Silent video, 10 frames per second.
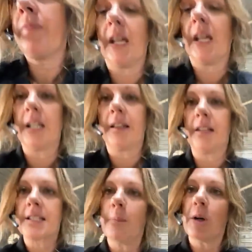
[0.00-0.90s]
And in the
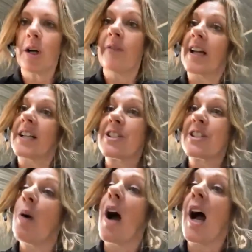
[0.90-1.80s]
summer, if it gets
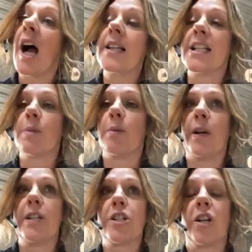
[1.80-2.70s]
too hot, that's when we
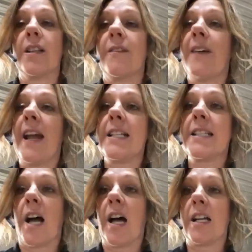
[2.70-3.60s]
turn the fans
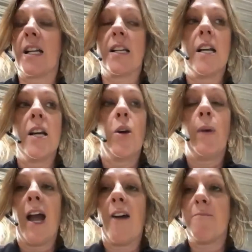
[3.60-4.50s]
on and
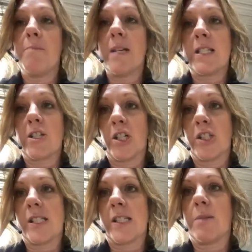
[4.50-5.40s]
we have
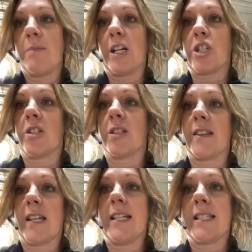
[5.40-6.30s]
misters to make sure that
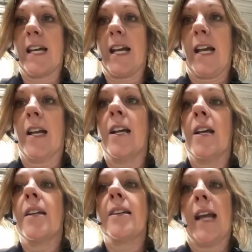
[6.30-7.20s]
they stay
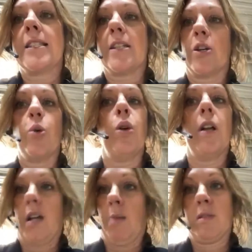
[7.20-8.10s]
nice and cool
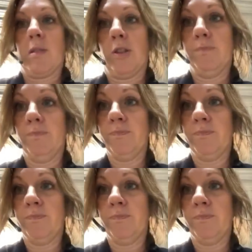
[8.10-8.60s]
and comfortable.